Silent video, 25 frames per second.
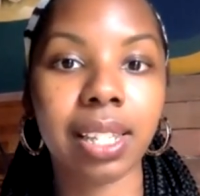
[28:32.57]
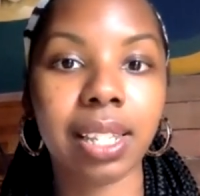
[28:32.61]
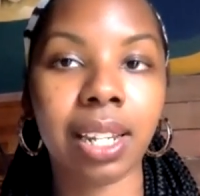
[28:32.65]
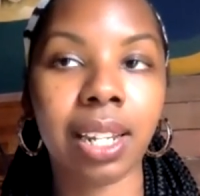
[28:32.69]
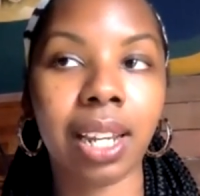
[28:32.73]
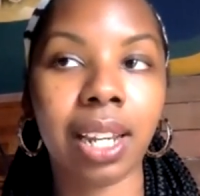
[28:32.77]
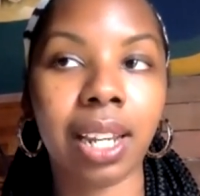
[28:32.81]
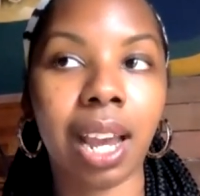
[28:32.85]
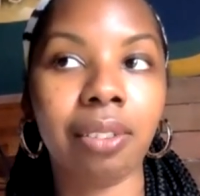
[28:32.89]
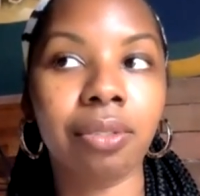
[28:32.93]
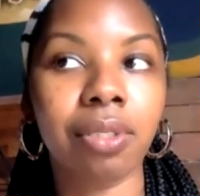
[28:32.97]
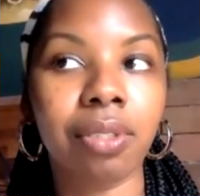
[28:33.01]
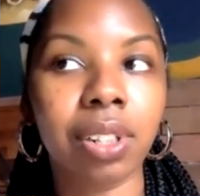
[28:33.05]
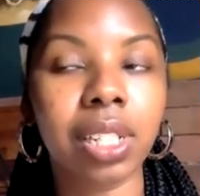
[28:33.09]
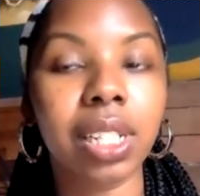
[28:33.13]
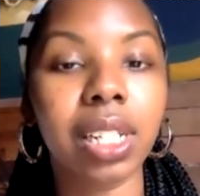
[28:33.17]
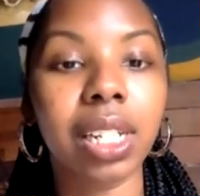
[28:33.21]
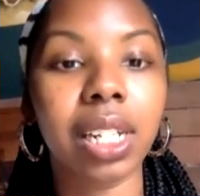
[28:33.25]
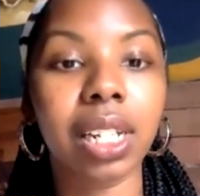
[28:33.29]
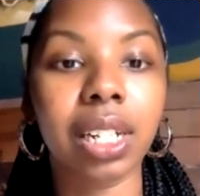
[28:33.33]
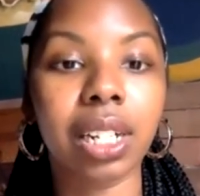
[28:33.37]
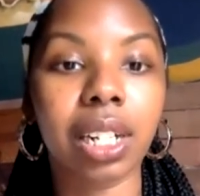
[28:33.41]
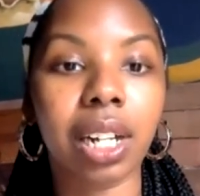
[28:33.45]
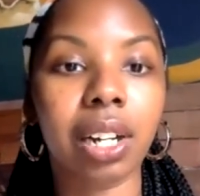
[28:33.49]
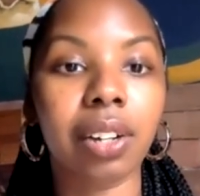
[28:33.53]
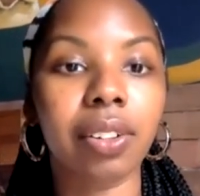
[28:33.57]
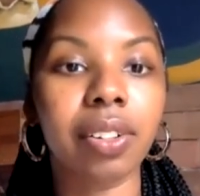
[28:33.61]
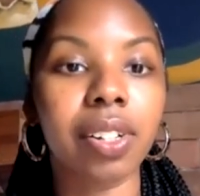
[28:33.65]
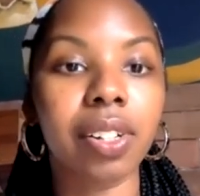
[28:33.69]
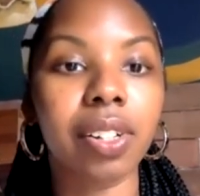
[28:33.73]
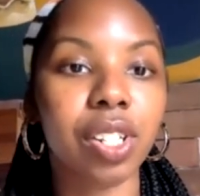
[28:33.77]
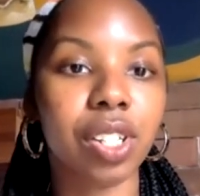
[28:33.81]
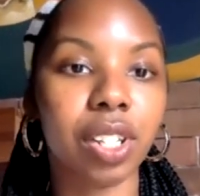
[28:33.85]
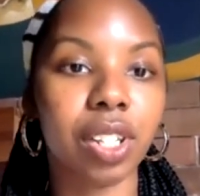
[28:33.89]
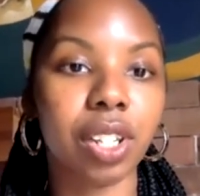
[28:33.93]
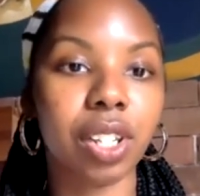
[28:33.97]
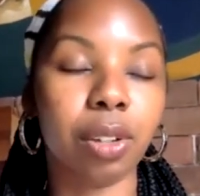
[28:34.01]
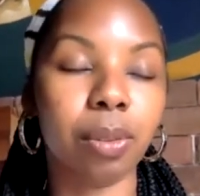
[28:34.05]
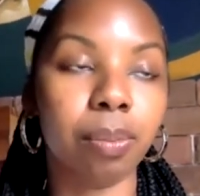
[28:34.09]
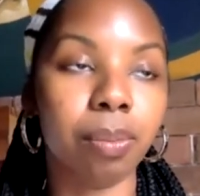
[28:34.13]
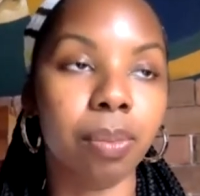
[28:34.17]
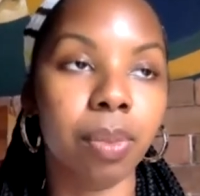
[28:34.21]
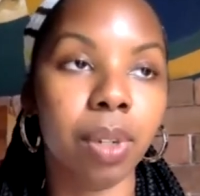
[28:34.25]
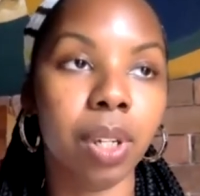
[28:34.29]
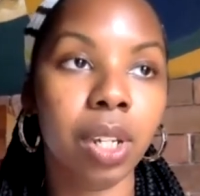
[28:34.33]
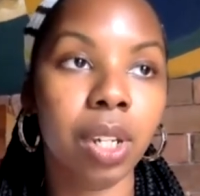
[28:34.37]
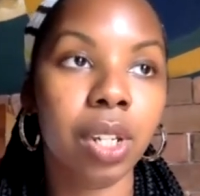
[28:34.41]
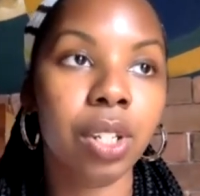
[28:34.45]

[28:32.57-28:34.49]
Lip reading: Like, I really encourage them